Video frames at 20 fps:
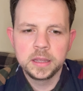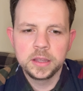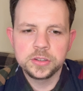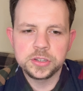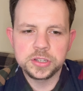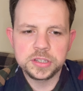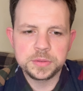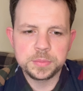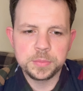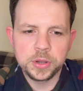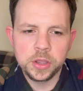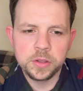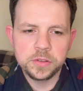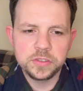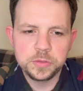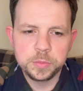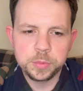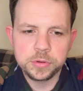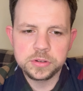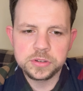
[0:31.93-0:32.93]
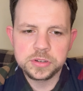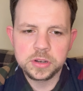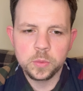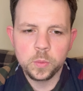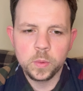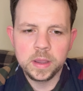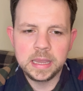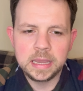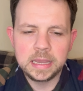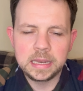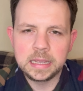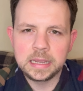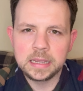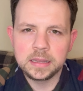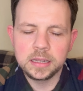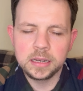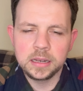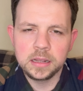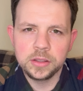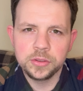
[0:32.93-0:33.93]
just my own spiritual awakening in
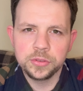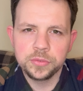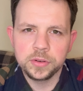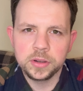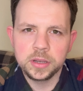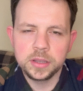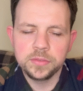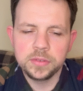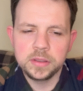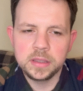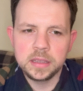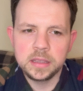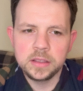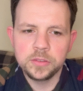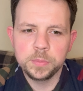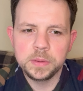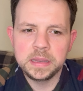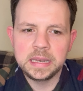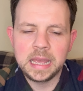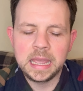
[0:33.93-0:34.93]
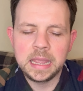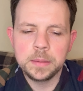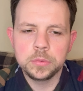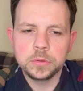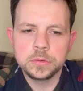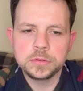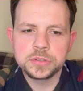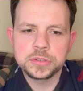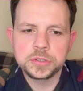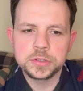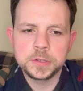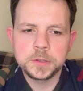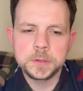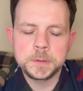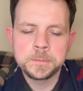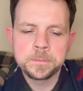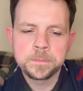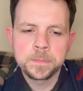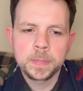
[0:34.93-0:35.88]
the last five years, being able to